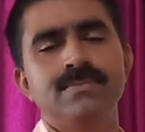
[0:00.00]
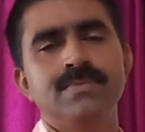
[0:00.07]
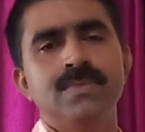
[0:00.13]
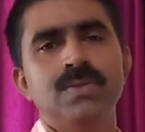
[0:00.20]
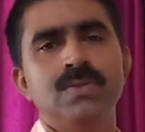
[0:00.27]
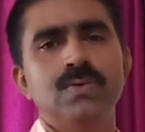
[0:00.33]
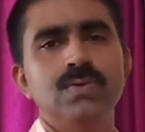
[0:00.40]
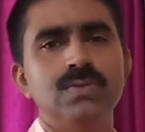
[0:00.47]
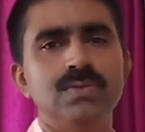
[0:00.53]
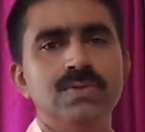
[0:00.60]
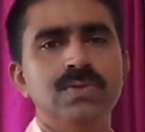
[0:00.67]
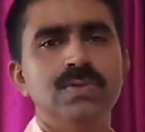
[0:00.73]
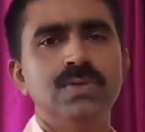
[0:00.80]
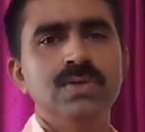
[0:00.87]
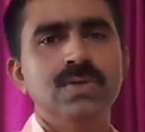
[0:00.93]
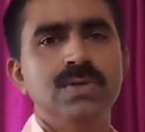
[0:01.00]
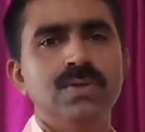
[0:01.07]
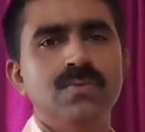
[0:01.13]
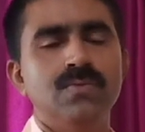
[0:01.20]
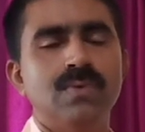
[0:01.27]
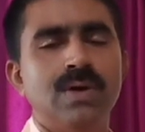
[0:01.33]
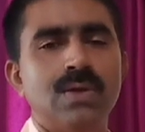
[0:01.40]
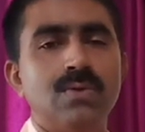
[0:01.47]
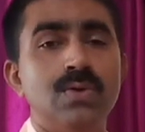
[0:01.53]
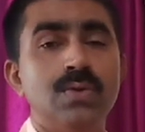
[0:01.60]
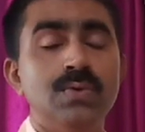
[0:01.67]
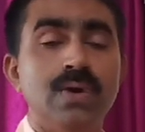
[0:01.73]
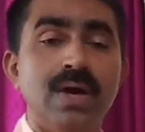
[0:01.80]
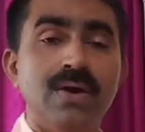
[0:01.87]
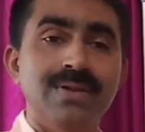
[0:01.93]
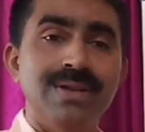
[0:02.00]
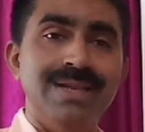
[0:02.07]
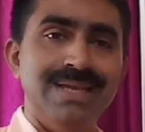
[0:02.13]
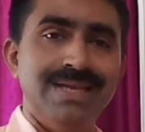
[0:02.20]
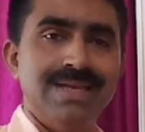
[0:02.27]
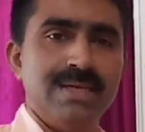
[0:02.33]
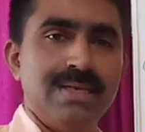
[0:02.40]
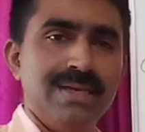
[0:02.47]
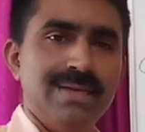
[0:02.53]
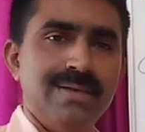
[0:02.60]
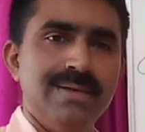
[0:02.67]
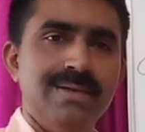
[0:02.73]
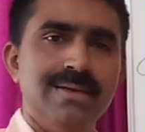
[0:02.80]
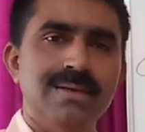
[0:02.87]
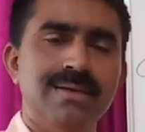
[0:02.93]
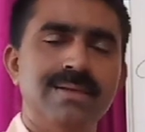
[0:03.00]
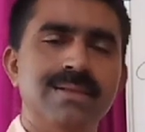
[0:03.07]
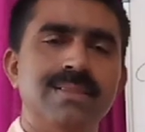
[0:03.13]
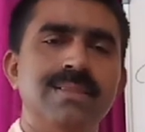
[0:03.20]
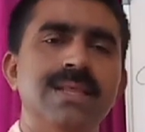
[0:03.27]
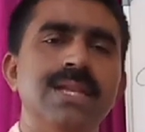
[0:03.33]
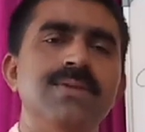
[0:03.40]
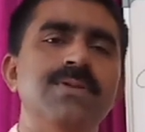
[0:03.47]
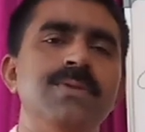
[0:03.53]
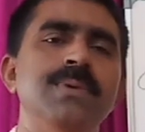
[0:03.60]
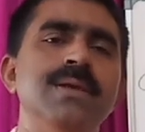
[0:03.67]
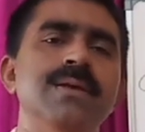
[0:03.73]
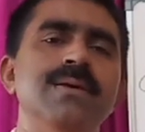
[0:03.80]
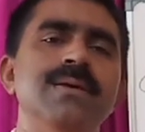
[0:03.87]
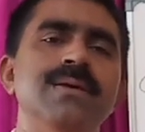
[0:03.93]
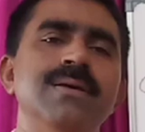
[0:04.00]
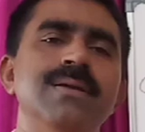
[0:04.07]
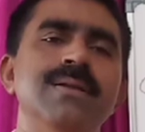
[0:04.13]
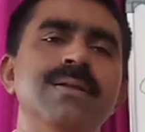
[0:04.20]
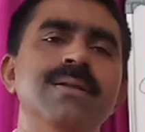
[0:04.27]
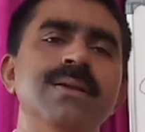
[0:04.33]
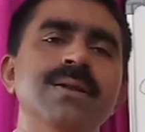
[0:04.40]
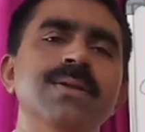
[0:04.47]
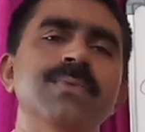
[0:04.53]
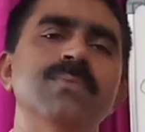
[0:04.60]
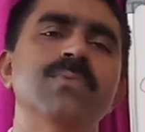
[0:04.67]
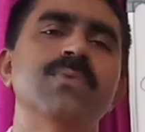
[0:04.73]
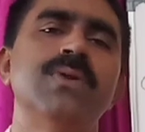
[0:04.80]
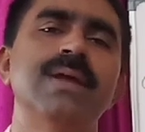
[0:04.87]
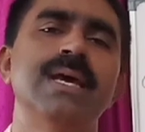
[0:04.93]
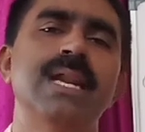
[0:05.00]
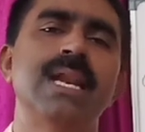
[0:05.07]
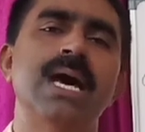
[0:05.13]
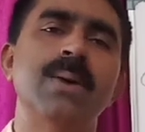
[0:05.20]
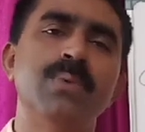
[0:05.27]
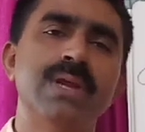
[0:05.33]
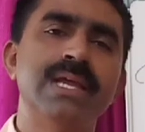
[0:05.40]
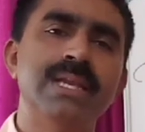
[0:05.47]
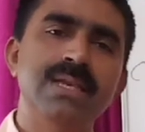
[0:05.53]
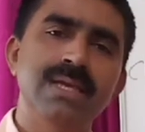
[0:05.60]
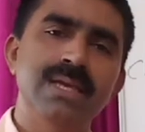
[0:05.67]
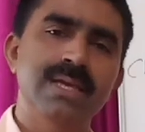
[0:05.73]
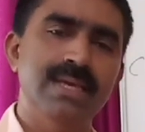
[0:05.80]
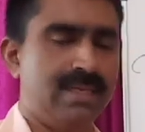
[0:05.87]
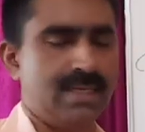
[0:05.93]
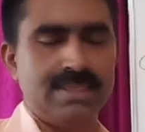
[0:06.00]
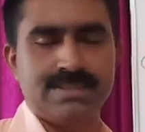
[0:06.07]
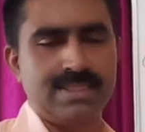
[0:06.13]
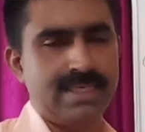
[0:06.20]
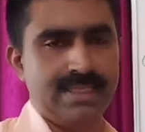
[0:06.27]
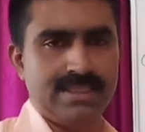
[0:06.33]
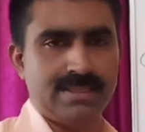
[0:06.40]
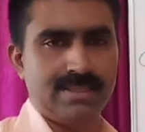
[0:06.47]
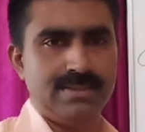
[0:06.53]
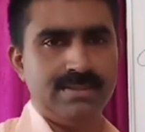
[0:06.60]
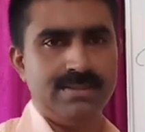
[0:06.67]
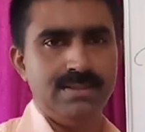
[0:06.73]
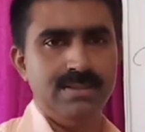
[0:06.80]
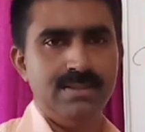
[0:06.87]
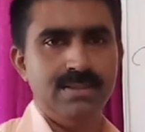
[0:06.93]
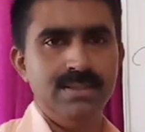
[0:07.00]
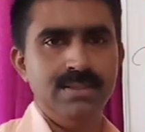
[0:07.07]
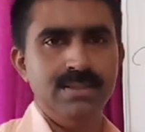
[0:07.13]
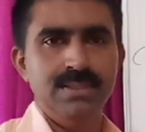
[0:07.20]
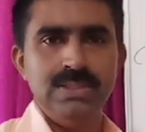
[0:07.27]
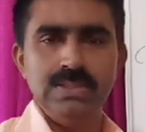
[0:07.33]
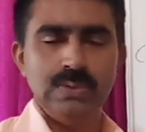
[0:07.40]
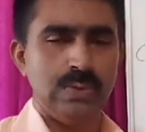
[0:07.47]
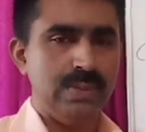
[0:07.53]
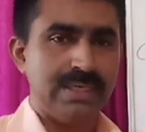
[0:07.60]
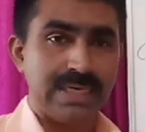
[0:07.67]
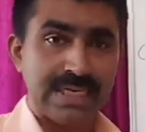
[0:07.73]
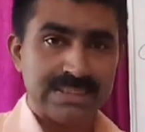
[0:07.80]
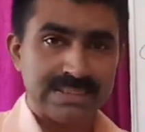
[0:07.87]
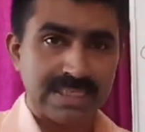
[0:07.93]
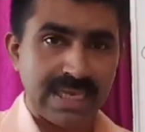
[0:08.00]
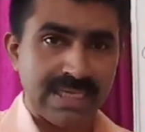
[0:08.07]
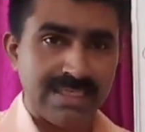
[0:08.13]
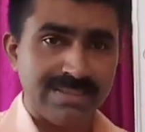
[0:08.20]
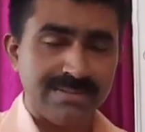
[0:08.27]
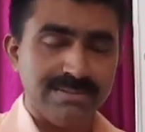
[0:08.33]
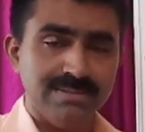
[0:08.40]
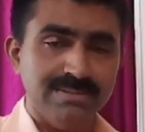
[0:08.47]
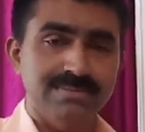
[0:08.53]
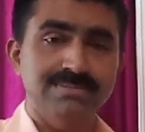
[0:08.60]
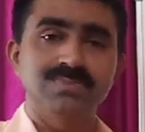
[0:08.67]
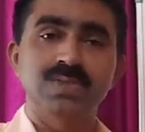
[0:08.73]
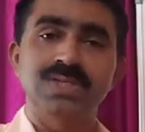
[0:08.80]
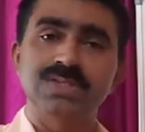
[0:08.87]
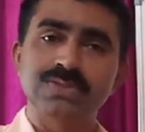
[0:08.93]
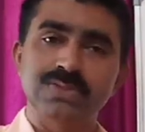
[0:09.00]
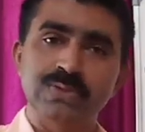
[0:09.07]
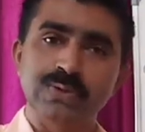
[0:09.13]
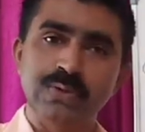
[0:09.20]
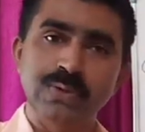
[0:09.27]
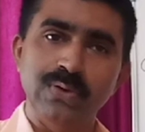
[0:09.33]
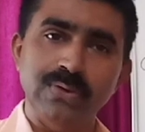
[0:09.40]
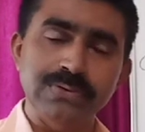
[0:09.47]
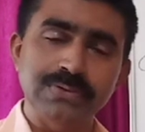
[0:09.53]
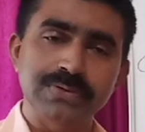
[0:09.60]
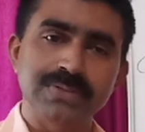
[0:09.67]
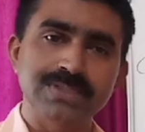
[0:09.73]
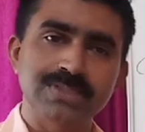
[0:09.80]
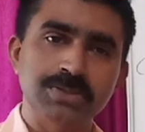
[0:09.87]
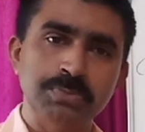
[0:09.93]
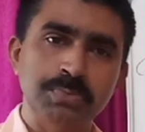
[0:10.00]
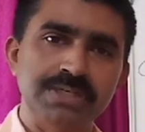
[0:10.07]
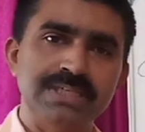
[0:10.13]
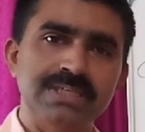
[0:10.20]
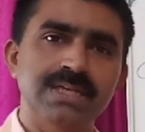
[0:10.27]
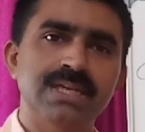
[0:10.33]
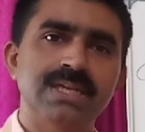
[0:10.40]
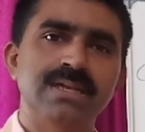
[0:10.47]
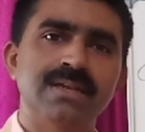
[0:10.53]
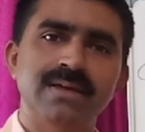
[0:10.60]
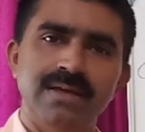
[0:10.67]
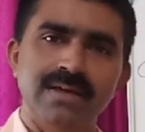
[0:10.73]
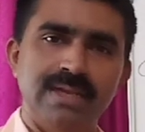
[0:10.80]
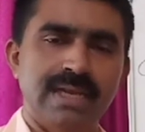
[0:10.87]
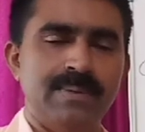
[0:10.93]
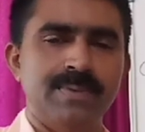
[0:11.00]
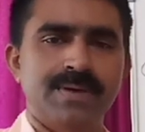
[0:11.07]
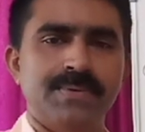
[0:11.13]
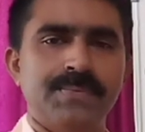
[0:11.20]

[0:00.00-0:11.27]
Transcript: So, what all you have learned, that will be learned more elaborately in class 9. So, in class 9, there is no special grammar.